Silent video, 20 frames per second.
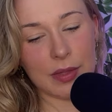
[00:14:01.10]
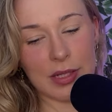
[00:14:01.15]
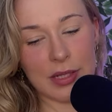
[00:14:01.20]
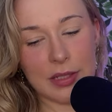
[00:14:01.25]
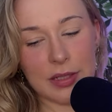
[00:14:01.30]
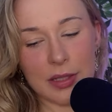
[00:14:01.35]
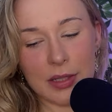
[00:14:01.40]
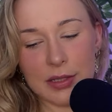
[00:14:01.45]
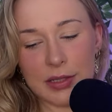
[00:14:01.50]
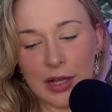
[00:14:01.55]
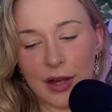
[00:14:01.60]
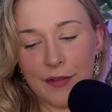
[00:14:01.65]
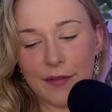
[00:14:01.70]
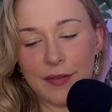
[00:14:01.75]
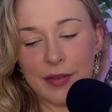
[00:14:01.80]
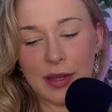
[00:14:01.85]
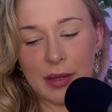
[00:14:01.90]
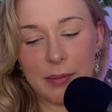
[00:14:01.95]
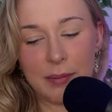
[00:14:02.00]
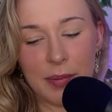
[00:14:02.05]
This could
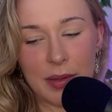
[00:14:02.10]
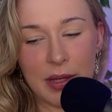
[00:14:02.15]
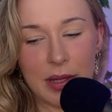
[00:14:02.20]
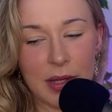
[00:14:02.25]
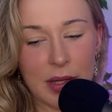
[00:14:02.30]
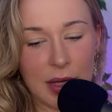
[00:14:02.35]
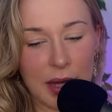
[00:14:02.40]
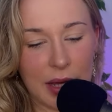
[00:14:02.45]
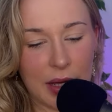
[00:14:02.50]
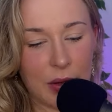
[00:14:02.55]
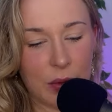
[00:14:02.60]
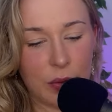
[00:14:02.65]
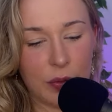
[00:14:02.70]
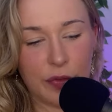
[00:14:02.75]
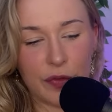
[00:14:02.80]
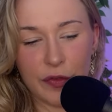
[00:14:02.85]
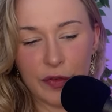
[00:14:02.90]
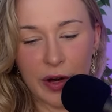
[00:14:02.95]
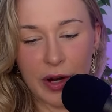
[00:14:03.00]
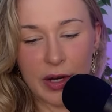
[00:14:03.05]
definitely be like an
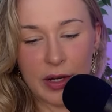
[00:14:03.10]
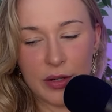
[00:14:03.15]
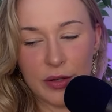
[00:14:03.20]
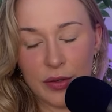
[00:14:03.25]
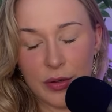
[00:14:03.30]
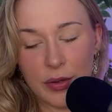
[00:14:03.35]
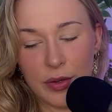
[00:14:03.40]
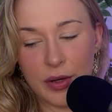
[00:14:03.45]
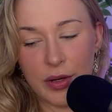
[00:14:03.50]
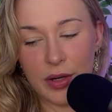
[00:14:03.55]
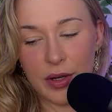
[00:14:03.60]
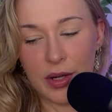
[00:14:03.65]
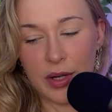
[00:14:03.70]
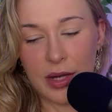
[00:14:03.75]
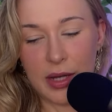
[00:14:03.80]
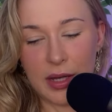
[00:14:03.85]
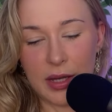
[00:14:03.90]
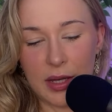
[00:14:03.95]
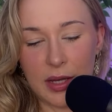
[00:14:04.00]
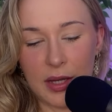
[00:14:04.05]
old friend or...
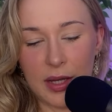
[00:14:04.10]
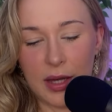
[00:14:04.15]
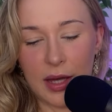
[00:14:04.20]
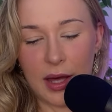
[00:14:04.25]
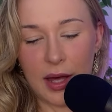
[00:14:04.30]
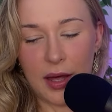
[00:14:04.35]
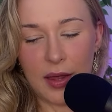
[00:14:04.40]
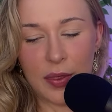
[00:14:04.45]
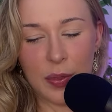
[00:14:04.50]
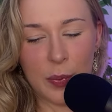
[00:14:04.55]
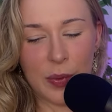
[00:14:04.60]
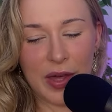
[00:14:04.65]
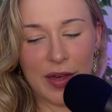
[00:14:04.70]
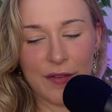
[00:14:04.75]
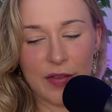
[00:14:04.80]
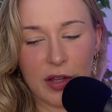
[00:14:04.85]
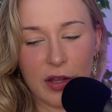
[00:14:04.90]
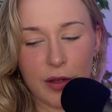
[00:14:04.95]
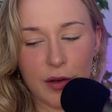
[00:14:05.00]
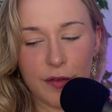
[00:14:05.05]
we
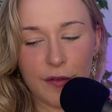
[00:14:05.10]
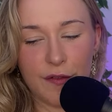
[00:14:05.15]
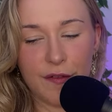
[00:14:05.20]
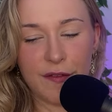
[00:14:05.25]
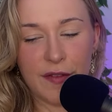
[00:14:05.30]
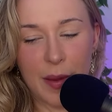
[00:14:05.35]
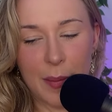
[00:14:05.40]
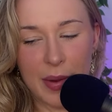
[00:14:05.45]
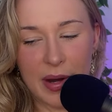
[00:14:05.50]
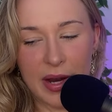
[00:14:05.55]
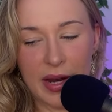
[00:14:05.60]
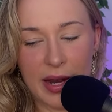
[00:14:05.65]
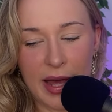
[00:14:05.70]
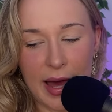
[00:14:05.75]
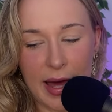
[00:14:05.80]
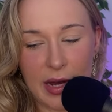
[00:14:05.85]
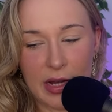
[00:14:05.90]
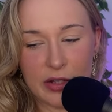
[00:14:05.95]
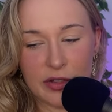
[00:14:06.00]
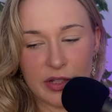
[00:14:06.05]
have a lot of feminine
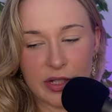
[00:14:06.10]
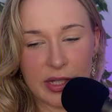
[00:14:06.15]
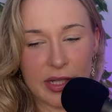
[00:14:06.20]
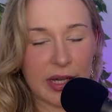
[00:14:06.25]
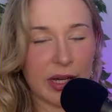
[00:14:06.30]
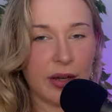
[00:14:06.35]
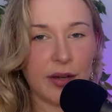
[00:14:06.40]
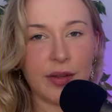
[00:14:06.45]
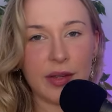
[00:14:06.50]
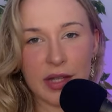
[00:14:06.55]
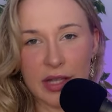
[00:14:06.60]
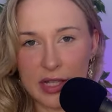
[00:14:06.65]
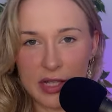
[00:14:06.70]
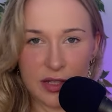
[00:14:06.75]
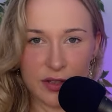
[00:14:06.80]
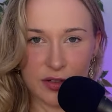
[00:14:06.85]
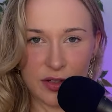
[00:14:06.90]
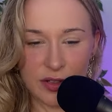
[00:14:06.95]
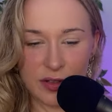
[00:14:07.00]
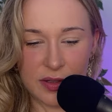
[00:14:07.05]
energy here. It
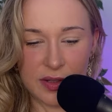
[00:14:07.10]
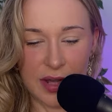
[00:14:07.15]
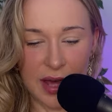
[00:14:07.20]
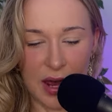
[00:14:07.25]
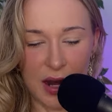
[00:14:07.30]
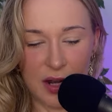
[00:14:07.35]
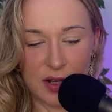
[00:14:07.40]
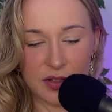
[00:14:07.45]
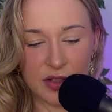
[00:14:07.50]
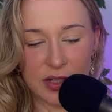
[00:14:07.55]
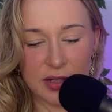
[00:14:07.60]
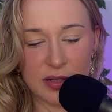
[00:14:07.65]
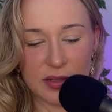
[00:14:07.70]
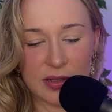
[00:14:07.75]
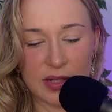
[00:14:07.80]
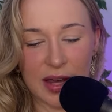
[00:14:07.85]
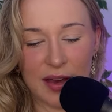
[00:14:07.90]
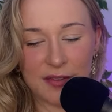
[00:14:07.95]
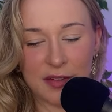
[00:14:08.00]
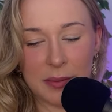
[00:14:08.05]
is just an energy. It
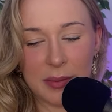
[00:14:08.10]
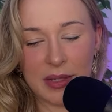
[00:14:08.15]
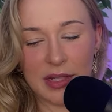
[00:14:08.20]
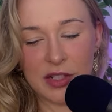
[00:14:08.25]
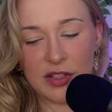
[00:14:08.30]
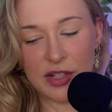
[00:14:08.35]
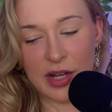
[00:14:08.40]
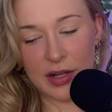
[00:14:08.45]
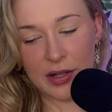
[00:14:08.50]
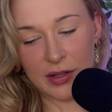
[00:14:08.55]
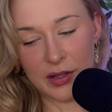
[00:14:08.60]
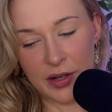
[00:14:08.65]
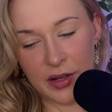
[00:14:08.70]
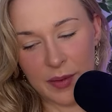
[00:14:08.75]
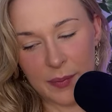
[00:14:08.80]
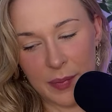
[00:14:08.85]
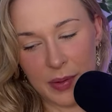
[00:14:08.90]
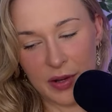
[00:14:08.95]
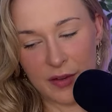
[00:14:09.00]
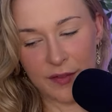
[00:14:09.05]
doesn't have to be a
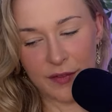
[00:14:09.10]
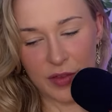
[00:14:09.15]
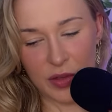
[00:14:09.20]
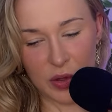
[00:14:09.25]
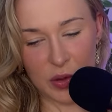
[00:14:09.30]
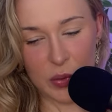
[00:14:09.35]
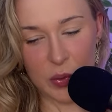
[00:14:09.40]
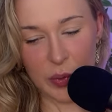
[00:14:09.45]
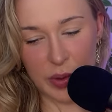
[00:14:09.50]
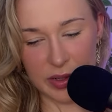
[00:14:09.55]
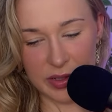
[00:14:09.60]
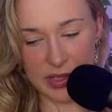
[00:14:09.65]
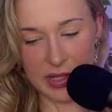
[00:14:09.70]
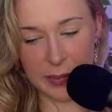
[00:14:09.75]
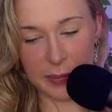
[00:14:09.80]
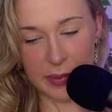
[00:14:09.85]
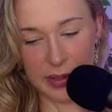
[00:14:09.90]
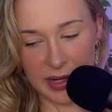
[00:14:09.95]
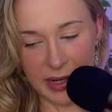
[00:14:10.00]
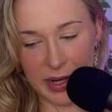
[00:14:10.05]
gender. But if you and
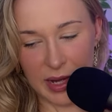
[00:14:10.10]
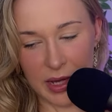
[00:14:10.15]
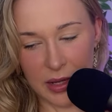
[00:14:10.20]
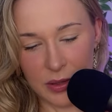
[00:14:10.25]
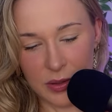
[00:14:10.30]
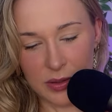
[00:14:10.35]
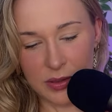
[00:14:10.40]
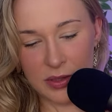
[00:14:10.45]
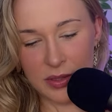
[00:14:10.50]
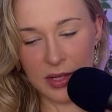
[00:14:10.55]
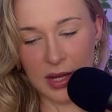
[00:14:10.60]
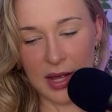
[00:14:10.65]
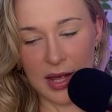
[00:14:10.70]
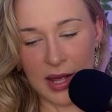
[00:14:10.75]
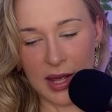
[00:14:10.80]
somebody else